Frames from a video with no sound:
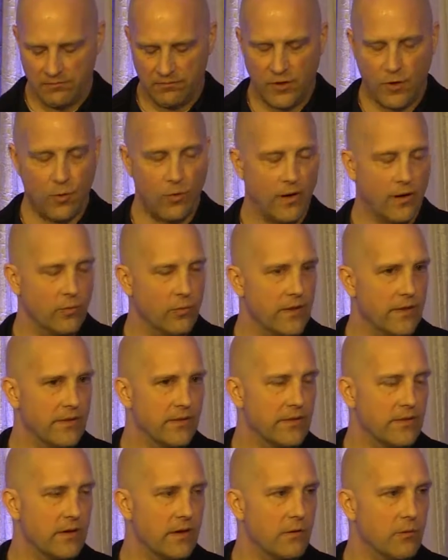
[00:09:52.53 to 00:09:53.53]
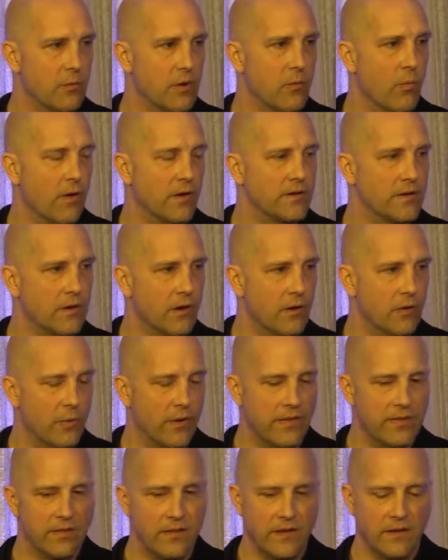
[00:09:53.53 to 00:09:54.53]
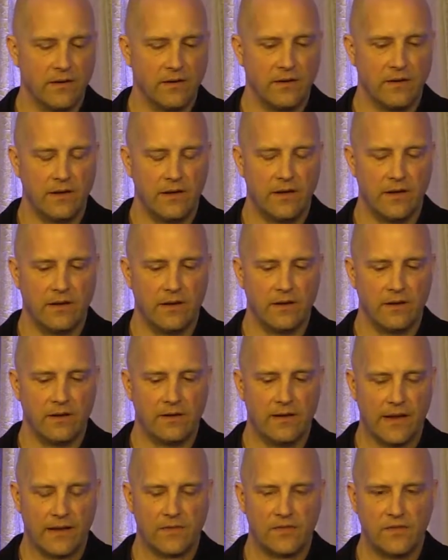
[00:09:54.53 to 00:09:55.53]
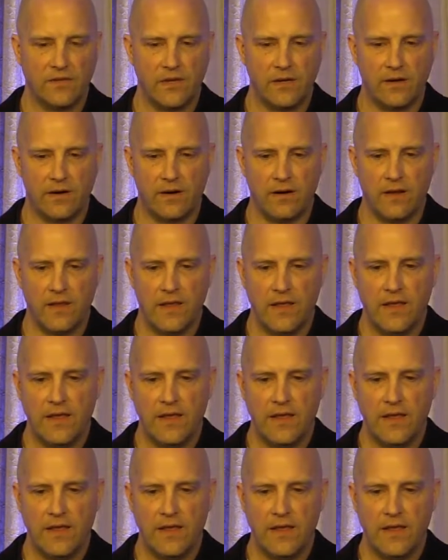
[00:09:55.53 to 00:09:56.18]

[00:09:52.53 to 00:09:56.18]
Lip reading: going with, or we want to go with in next year,